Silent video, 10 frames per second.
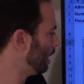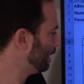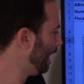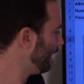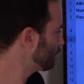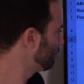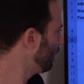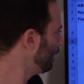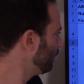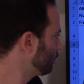cash
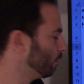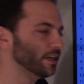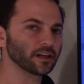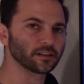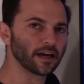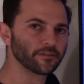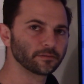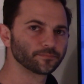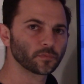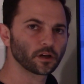money
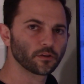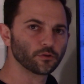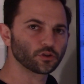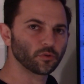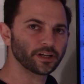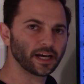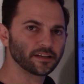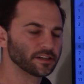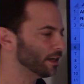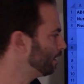2011 through
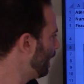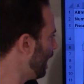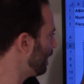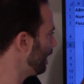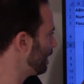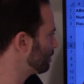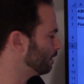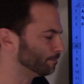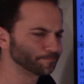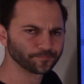2019, and as
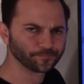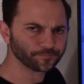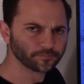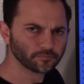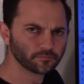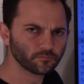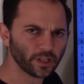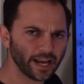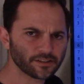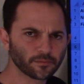a
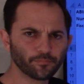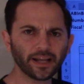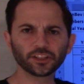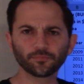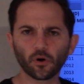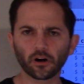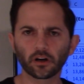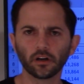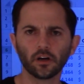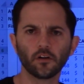
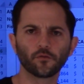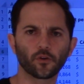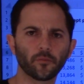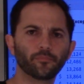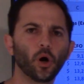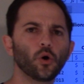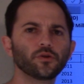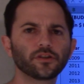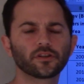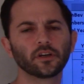benchmark for the
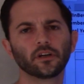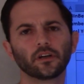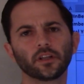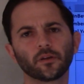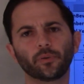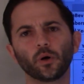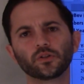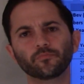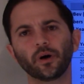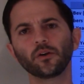post
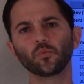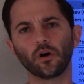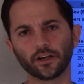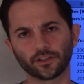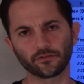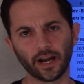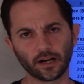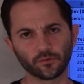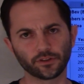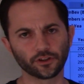Budweiser
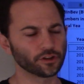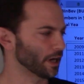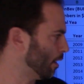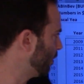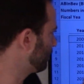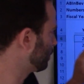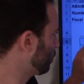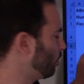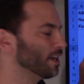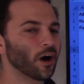acquisition, I went to
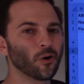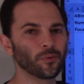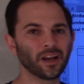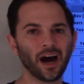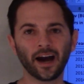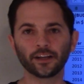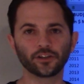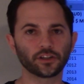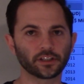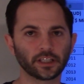2009
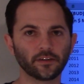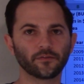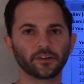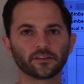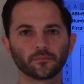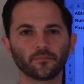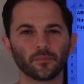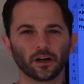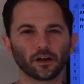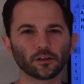just to give you
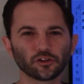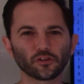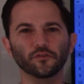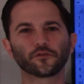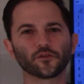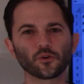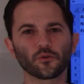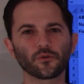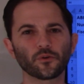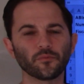a little
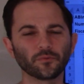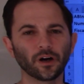further